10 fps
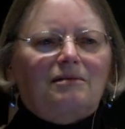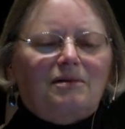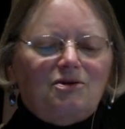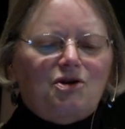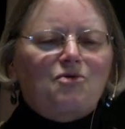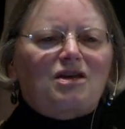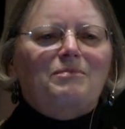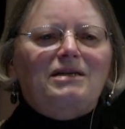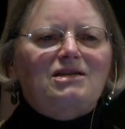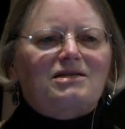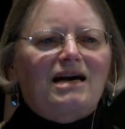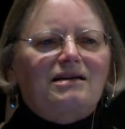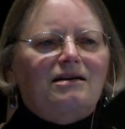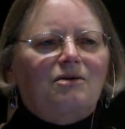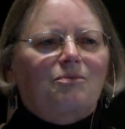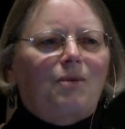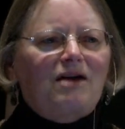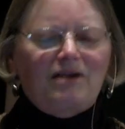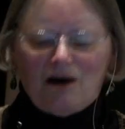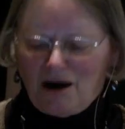shows some of these data and
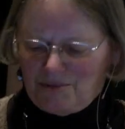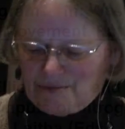waving arms